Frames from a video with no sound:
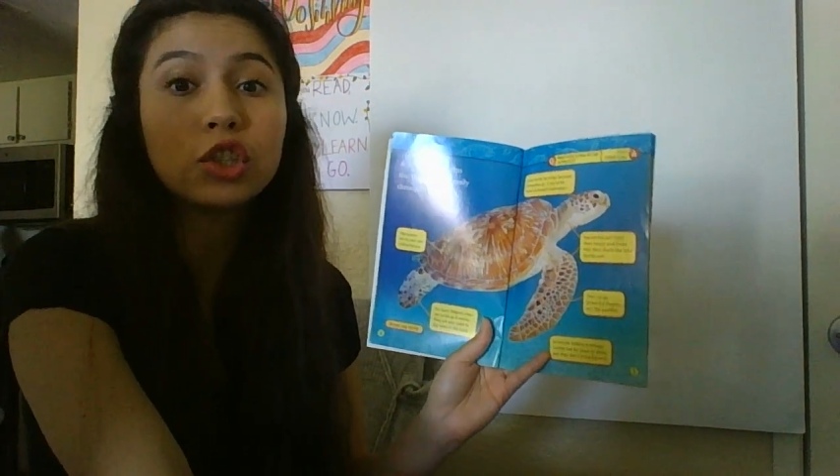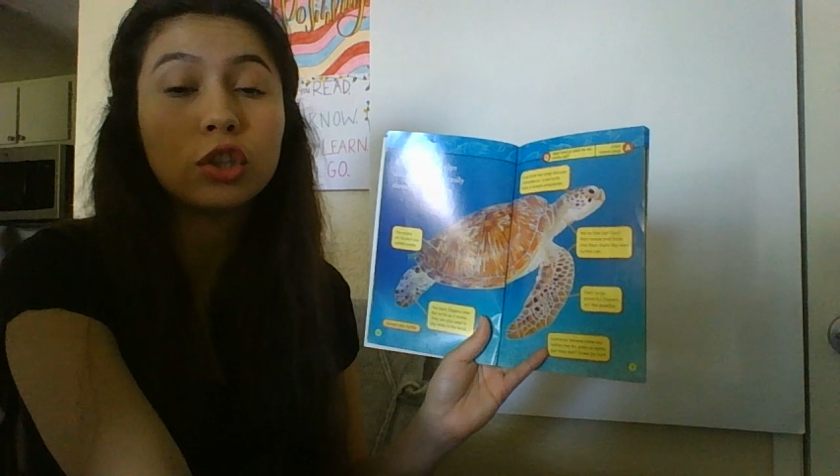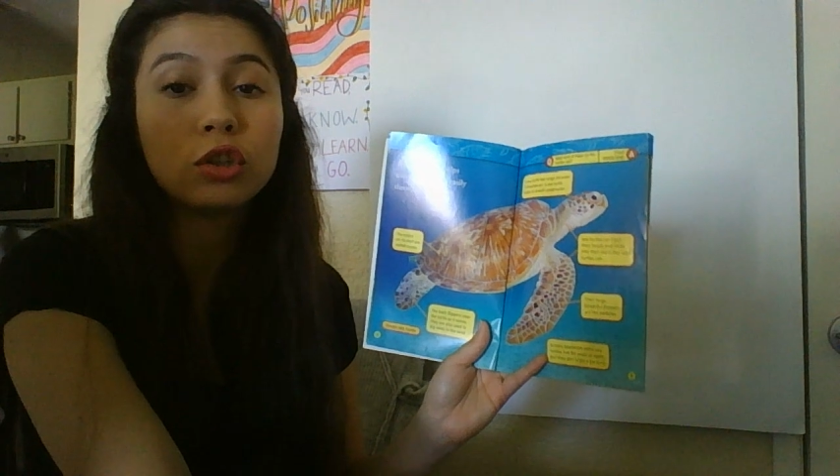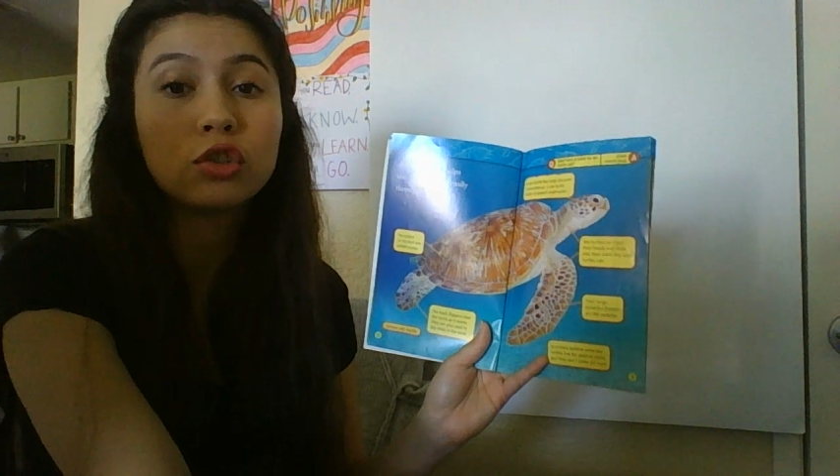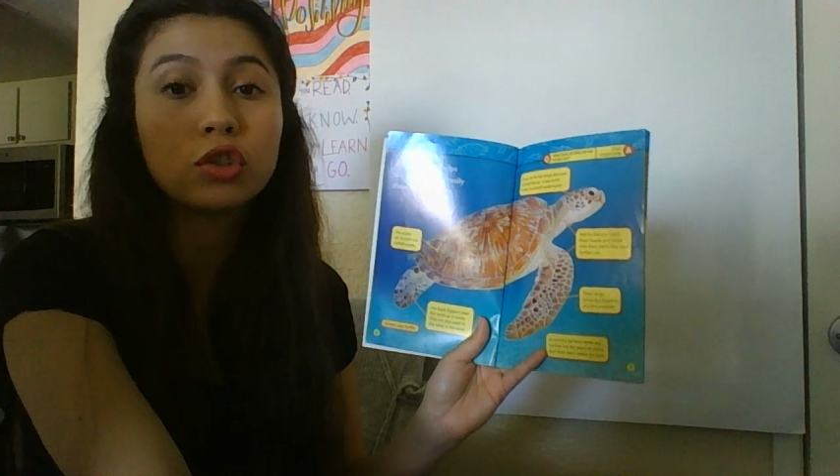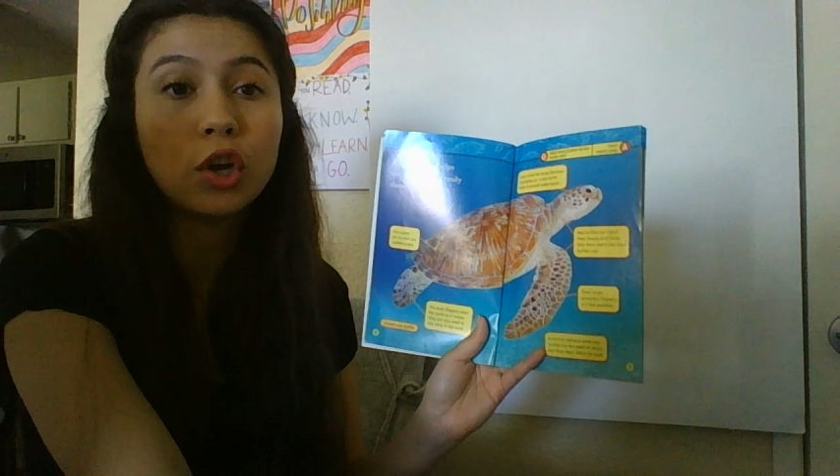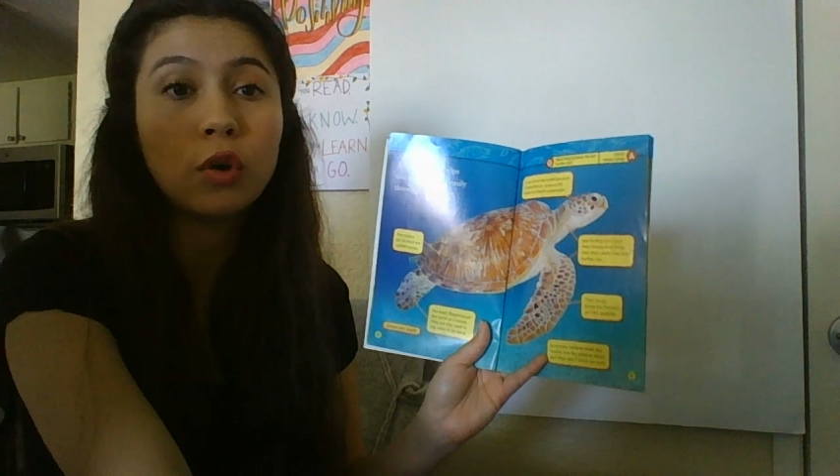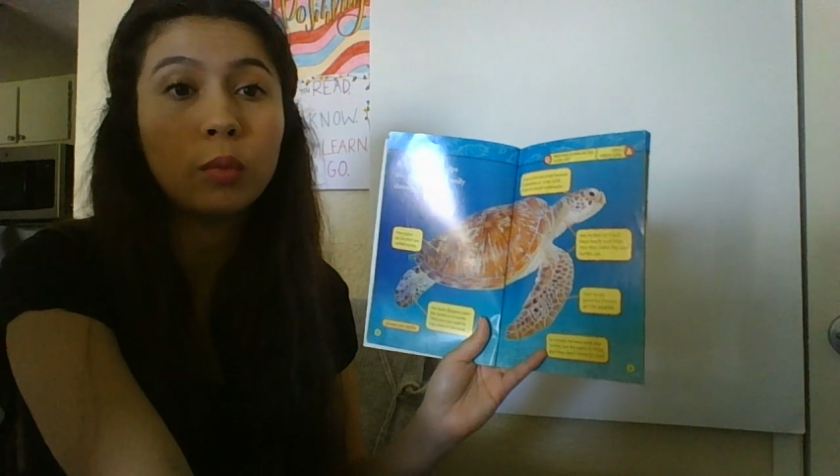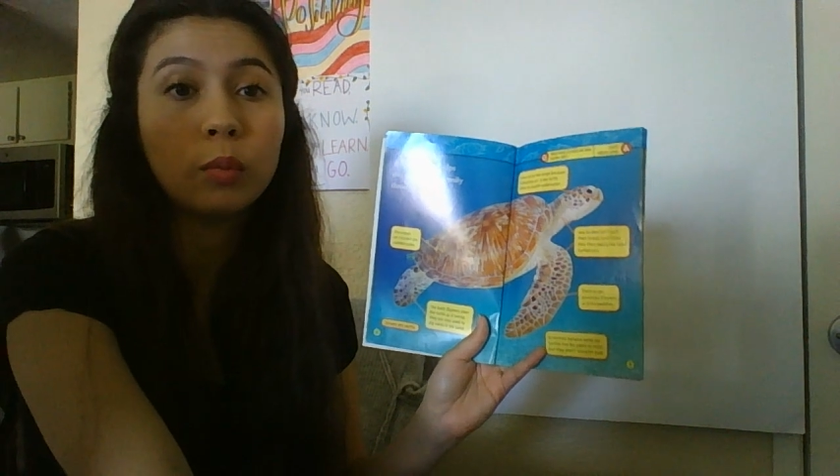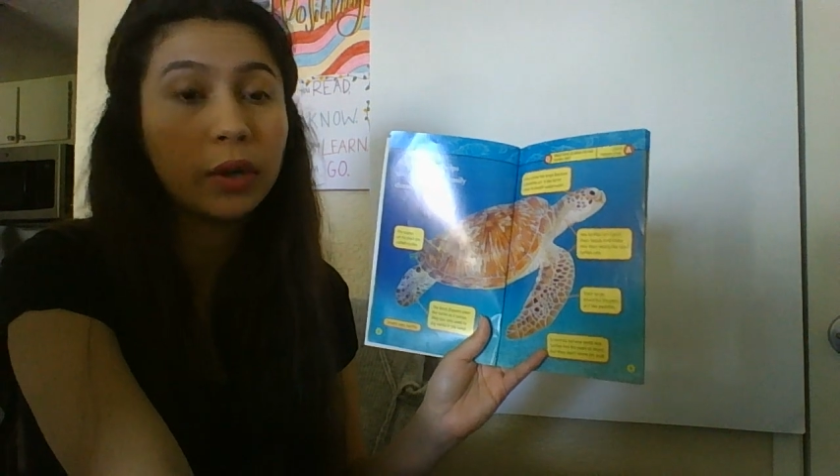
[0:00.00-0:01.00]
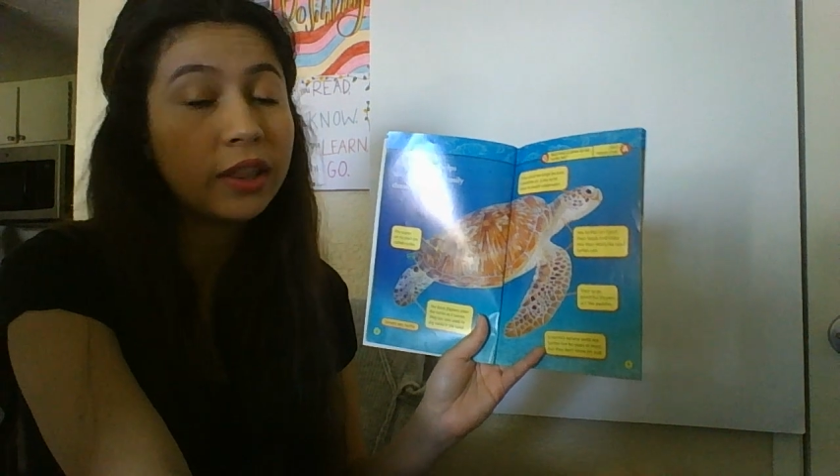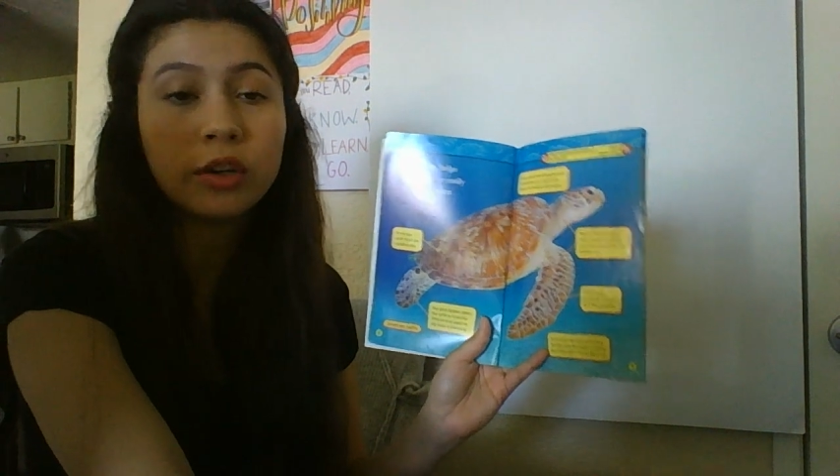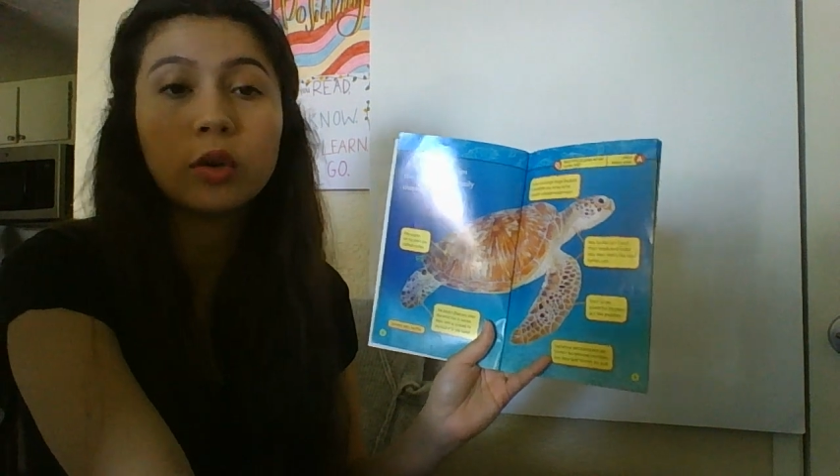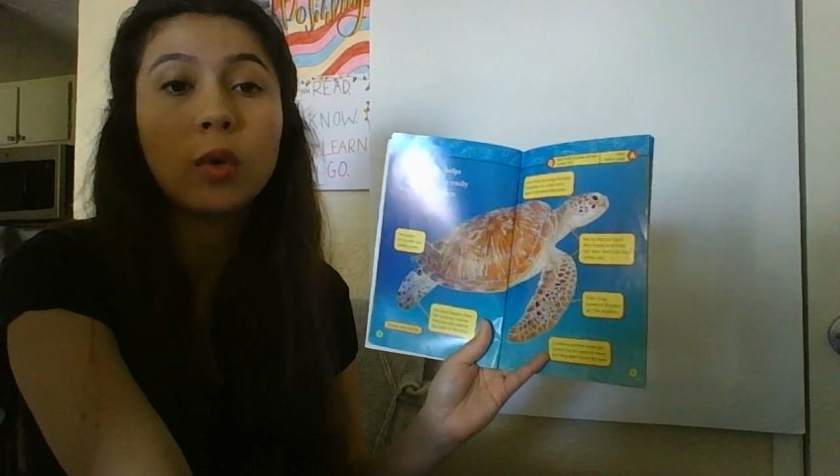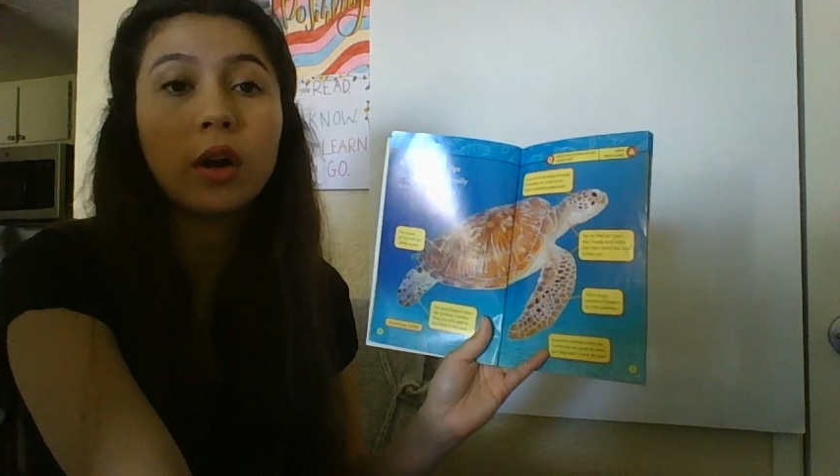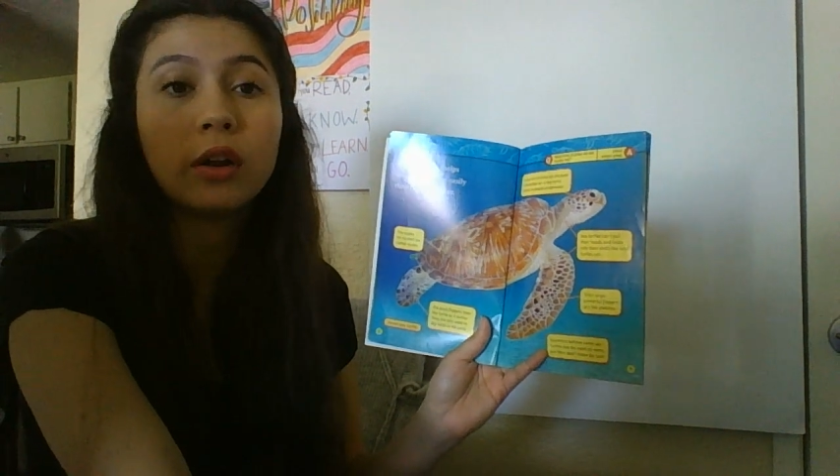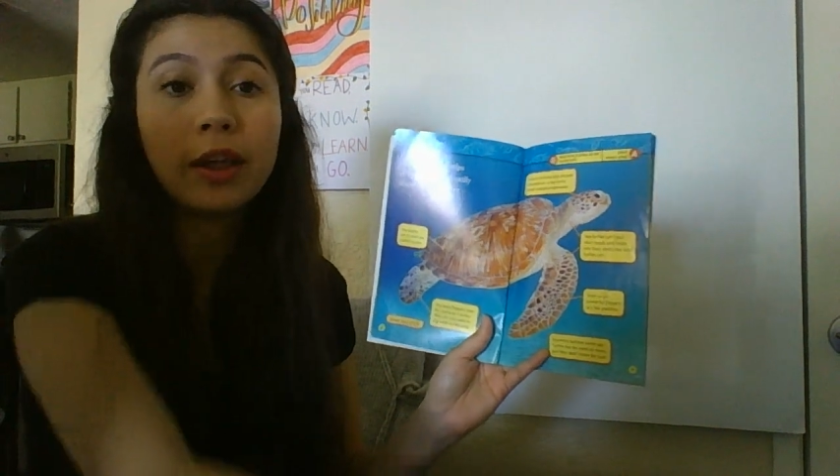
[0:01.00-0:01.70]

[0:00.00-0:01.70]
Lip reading: turtles don't breathe underwater.